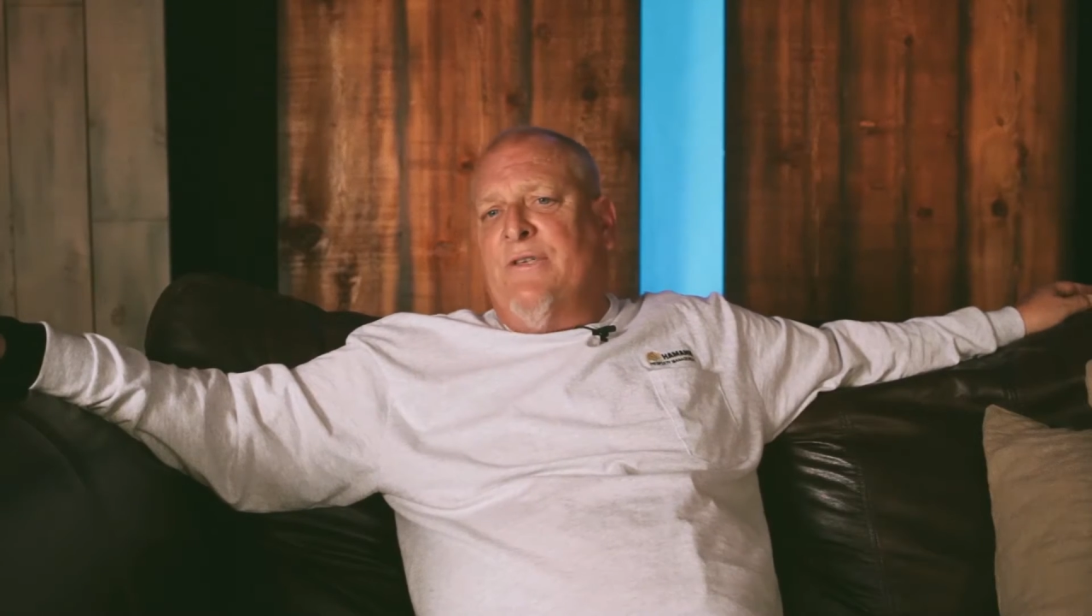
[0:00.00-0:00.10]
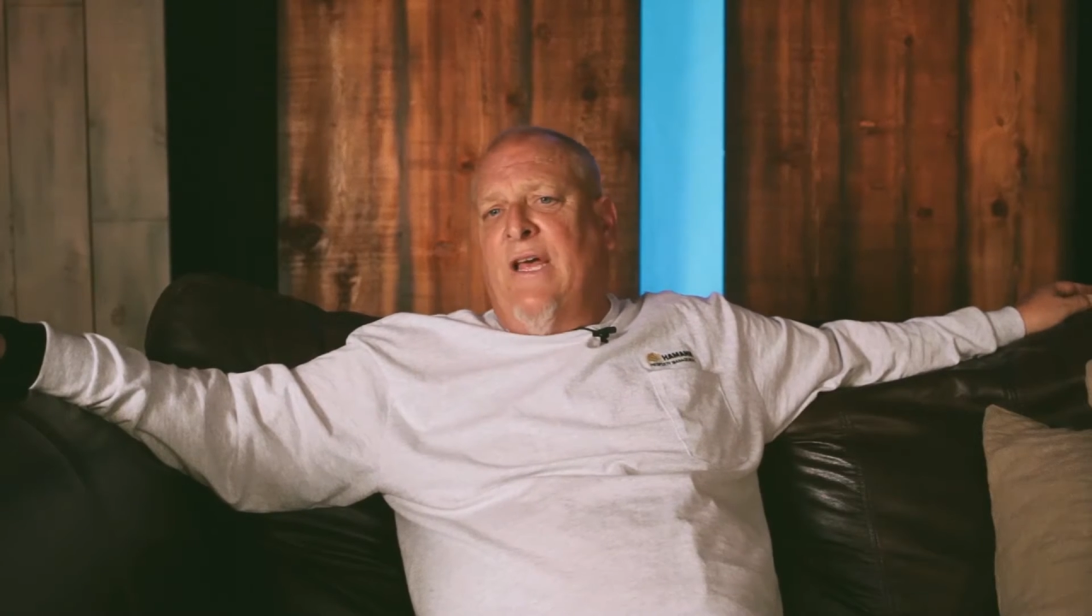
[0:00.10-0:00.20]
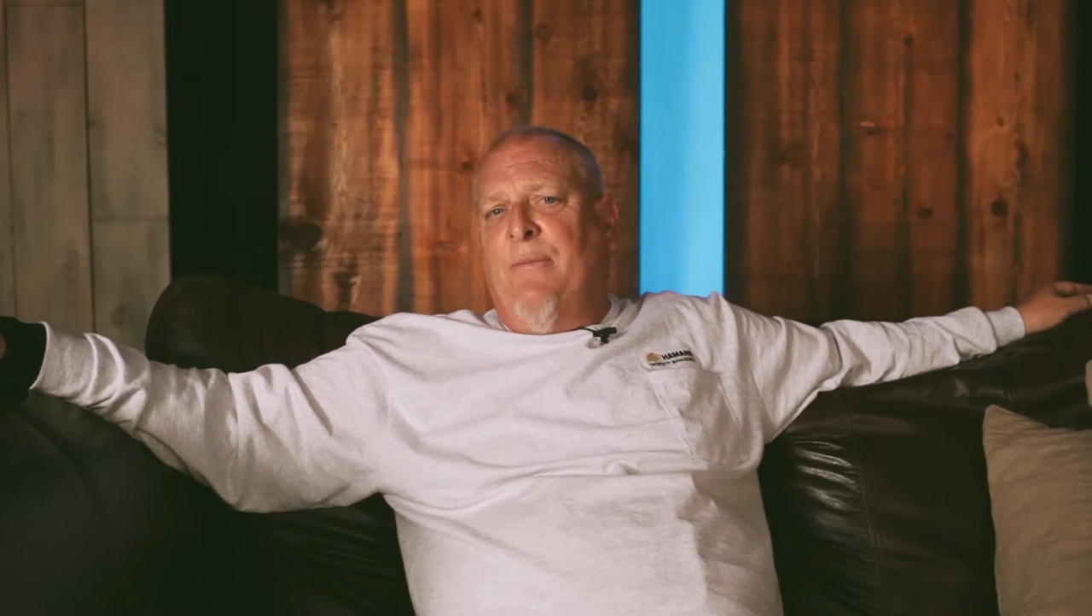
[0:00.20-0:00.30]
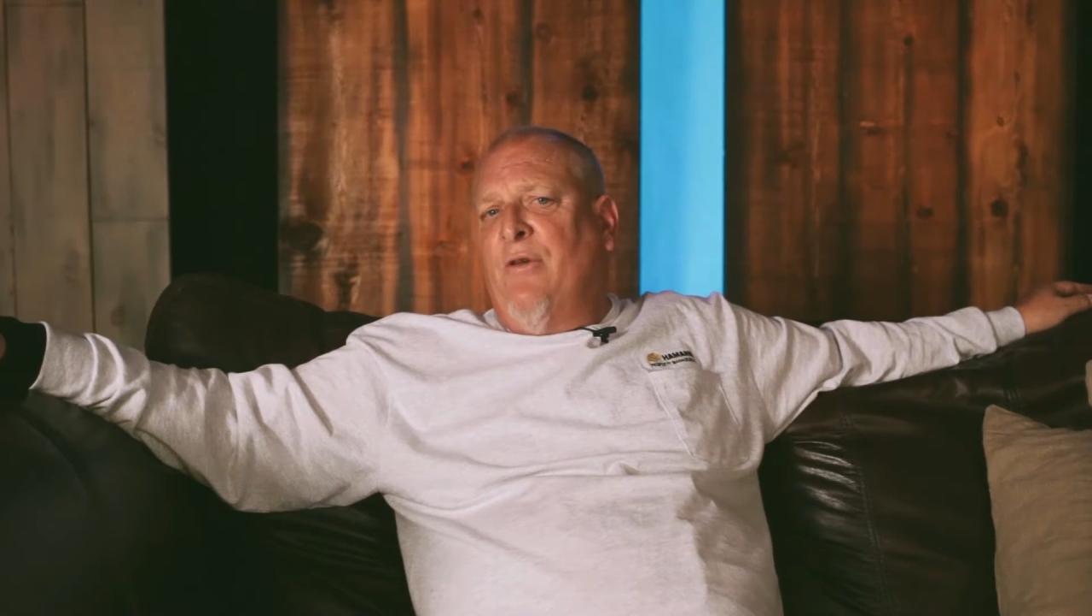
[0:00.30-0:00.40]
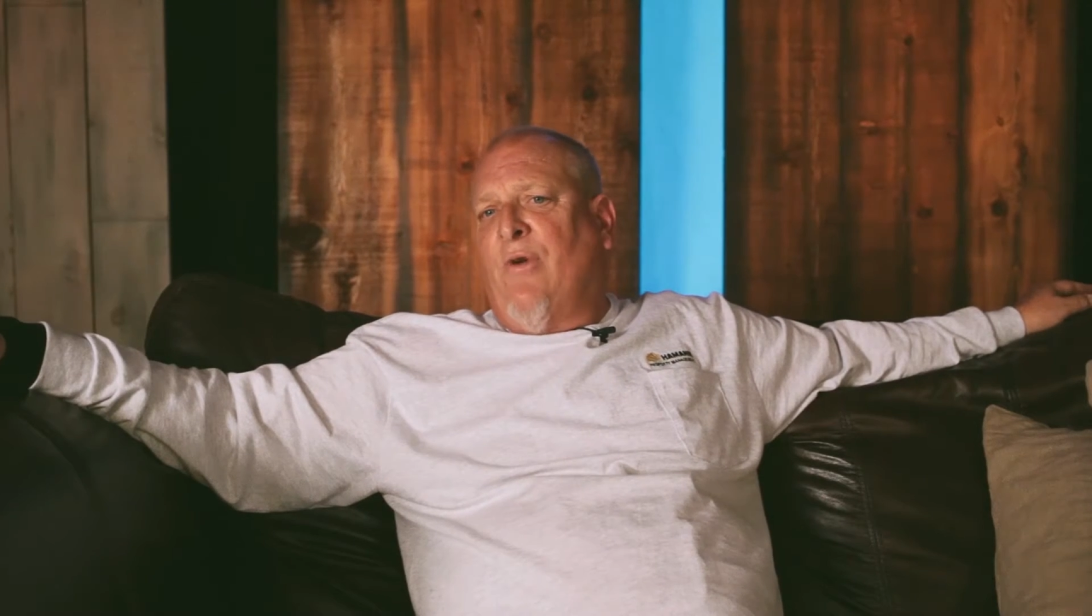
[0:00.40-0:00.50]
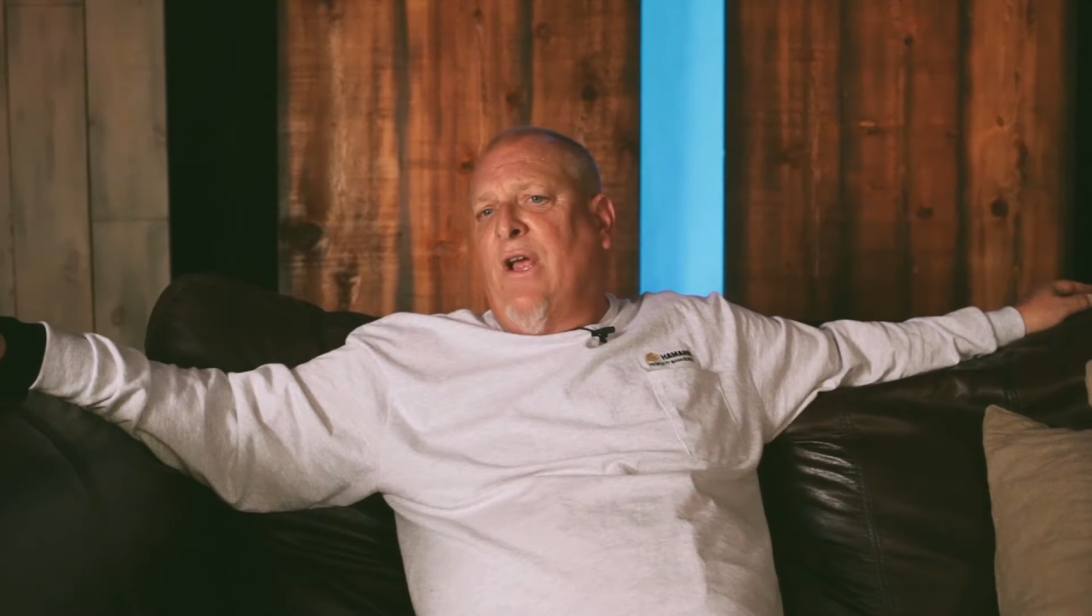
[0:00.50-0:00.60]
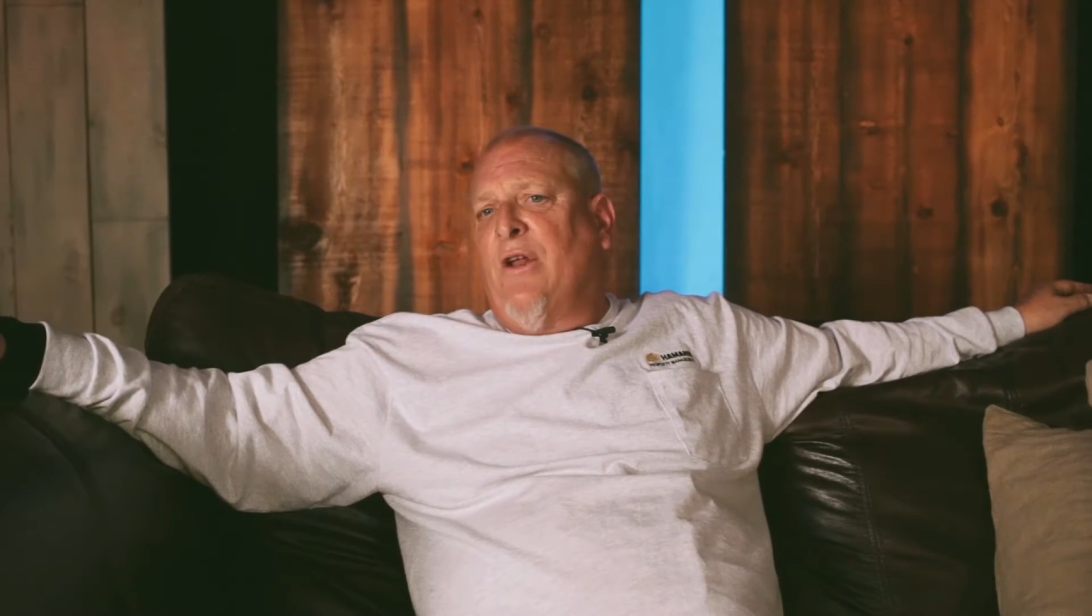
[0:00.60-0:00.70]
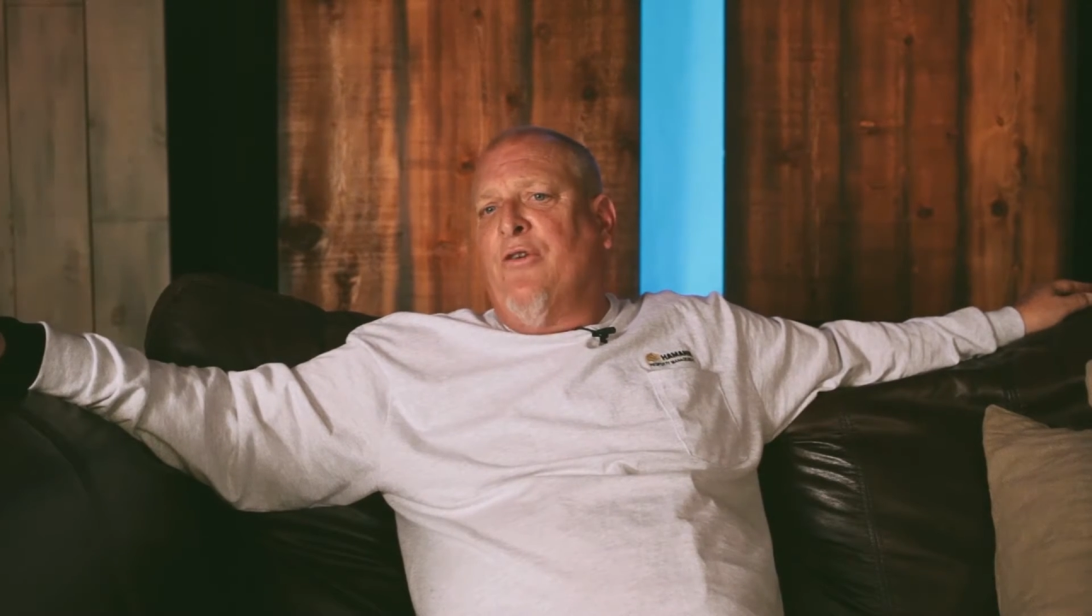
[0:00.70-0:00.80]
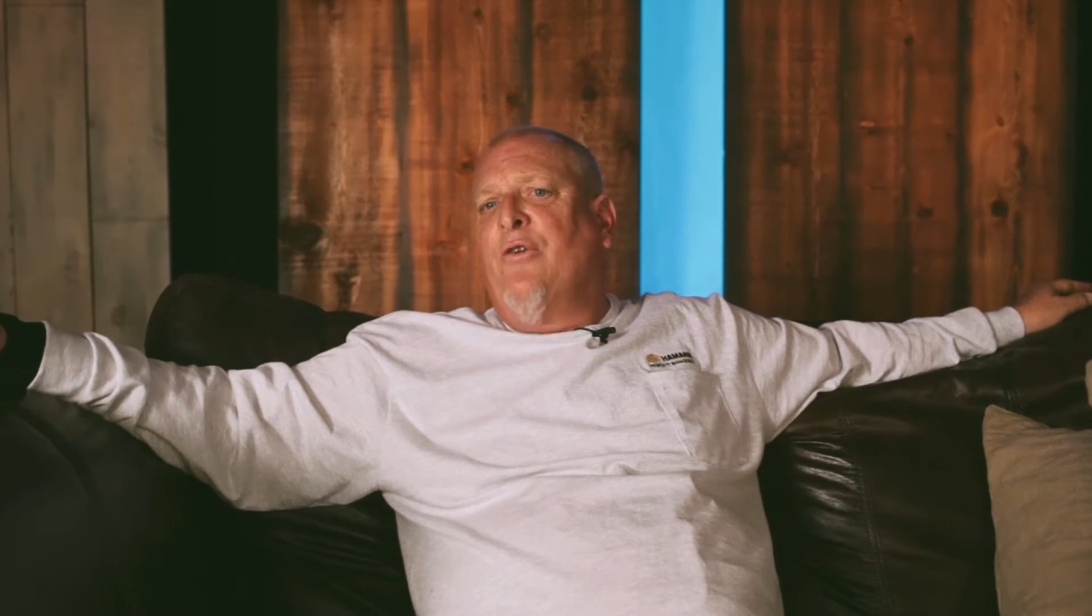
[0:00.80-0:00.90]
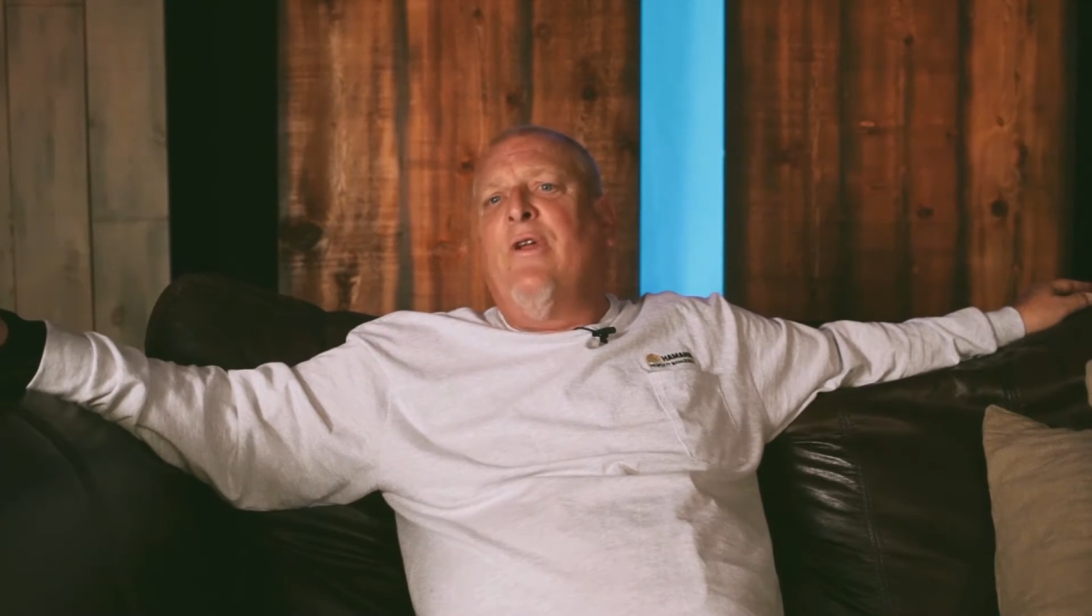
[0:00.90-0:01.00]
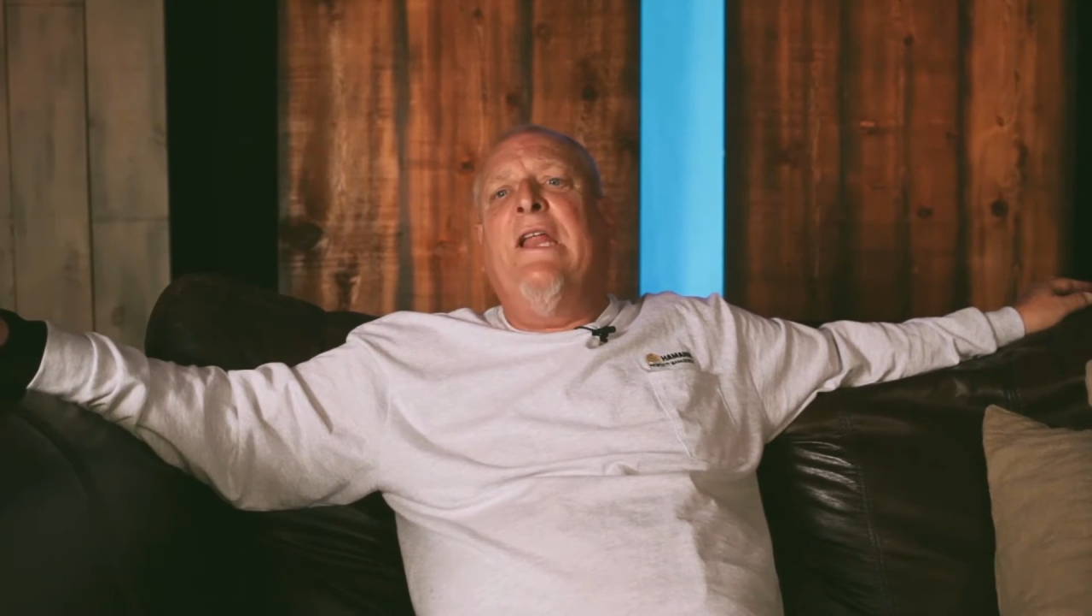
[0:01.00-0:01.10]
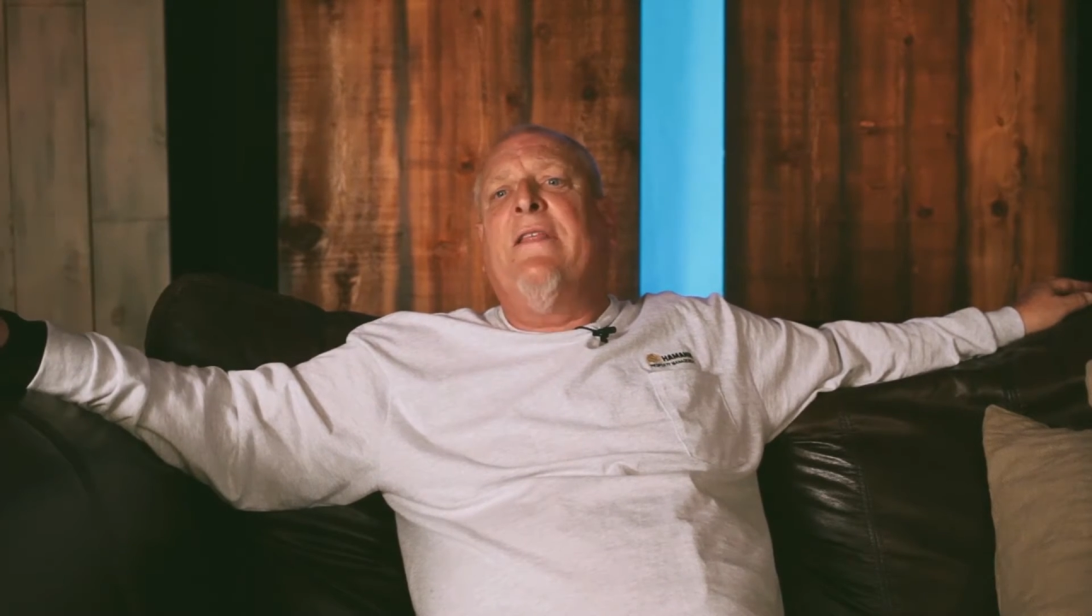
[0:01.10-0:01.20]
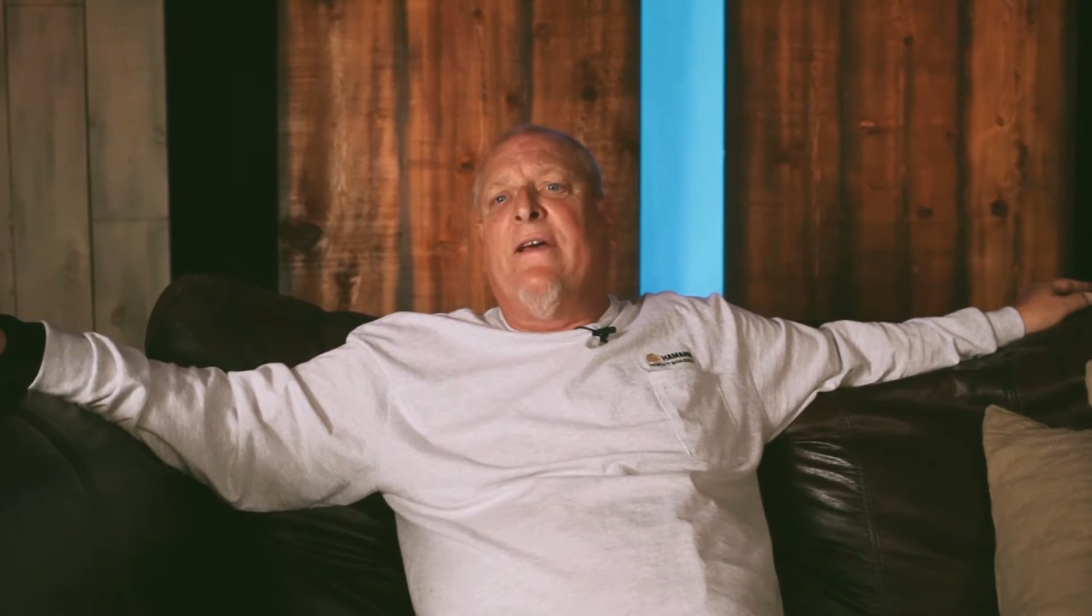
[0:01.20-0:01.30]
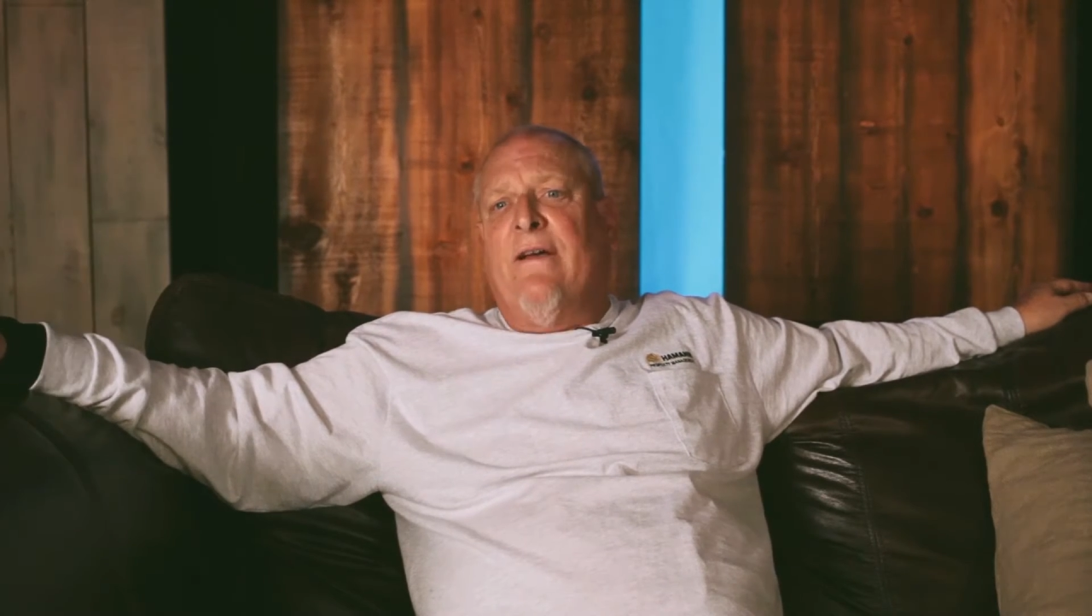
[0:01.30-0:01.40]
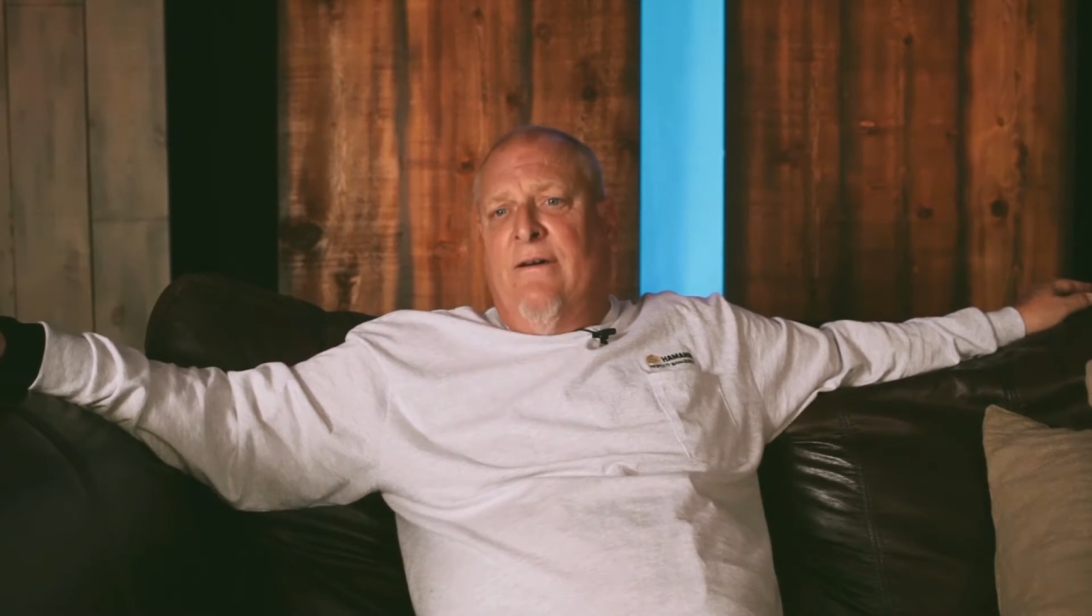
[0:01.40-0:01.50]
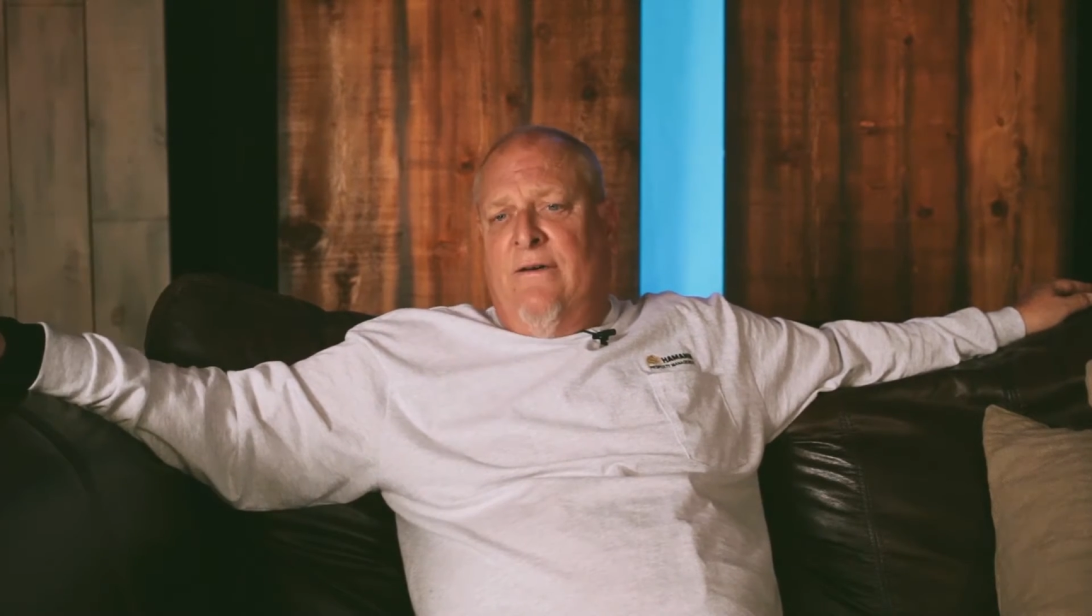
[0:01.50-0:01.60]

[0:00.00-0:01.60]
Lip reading: had been drinking or doing anything